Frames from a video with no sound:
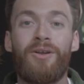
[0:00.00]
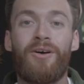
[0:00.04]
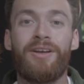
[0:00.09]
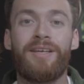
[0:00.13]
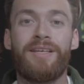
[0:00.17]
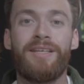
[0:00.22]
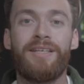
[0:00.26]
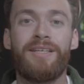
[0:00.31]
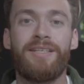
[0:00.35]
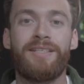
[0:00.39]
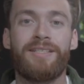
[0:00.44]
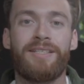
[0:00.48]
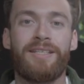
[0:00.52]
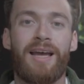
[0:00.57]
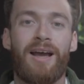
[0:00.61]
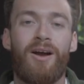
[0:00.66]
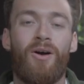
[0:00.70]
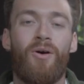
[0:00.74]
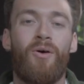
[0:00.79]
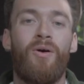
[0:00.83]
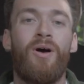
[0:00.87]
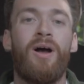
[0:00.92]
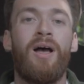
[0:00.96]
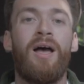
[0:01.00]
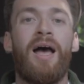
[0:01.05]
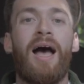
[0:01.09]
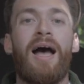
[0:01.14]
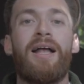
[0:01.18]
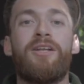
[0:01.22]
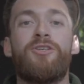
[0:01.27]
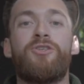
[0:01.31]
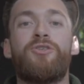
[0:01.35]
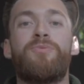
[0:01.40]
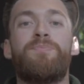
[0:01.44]
like he is now,
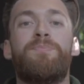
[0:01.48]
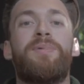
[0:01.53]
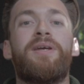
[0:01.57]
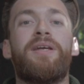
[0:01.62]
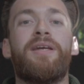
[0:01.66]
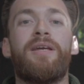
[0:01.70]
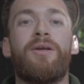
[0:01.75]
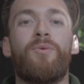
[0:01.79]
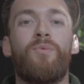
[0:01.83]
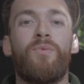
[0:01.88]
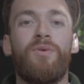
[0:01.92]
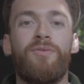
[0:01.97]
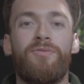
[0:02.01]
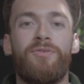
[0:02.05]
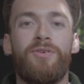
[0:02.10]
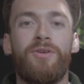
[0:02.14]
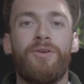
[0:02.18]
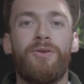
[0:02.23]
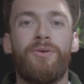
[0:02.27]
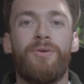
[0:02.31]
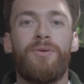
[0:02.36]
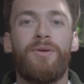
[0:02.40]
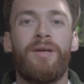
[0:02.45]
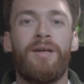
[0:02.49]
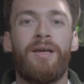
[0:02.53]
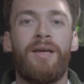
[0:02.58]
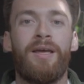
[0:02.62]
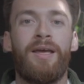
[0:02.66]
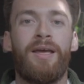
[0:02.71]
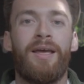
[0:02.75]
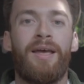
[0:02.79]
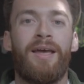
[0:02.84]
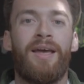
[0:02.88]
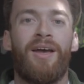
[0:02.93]
and just being with you.
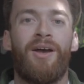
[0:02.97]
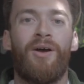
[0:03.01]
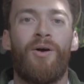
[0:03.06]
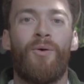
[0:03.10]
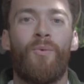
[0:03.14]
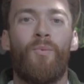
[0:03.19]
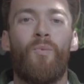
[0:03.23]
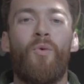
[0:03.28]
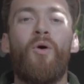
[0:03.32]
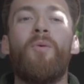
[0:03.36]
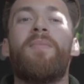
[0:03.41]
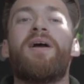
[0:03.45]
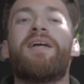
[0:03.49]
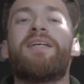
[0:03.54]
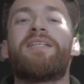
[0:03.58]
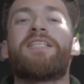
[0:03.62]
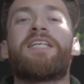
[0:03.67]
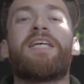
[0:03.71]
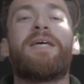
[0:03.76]
What makes